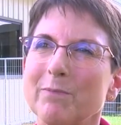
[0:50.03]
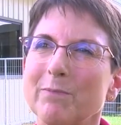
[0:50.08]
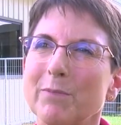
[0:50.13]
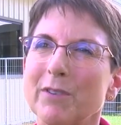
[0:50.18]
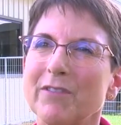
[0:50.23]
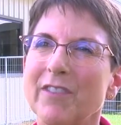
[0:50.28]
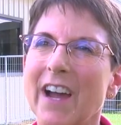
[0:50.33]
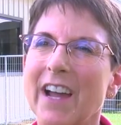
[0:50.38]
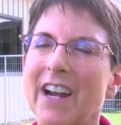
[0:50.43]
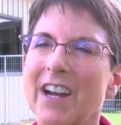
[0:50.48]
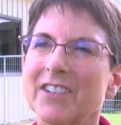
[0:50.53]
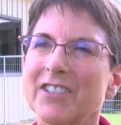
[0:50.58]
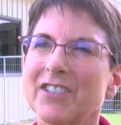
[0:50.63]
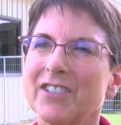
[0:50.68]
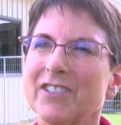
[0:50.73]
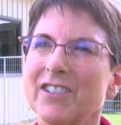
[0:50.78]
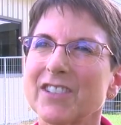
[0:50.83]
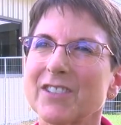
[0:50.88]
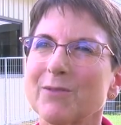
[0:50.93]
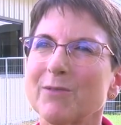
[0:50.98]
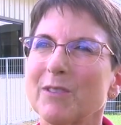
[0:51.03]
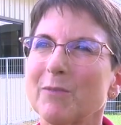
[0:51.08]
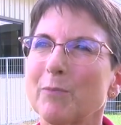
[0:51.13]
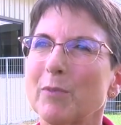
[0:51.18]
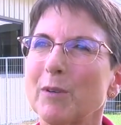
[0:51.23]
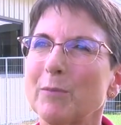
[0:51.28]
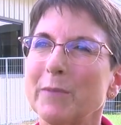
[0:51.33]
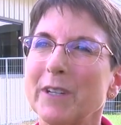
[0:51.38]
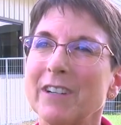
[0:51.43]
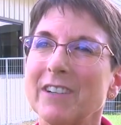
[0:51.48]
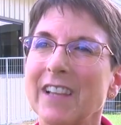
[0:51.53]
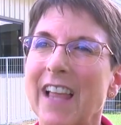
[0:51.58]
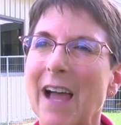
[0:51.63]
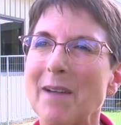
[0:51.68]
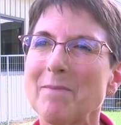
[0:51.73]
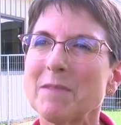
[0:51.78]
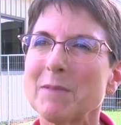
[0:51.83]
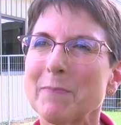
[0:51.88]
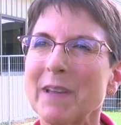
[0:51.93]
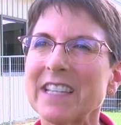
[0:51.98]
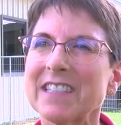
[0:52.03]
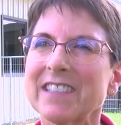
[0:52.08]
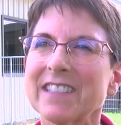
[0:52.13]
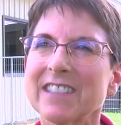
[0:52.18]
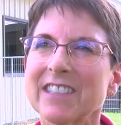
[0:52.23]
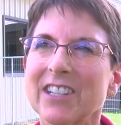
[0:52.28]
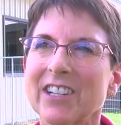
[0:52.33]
provide our students with premier lab spaces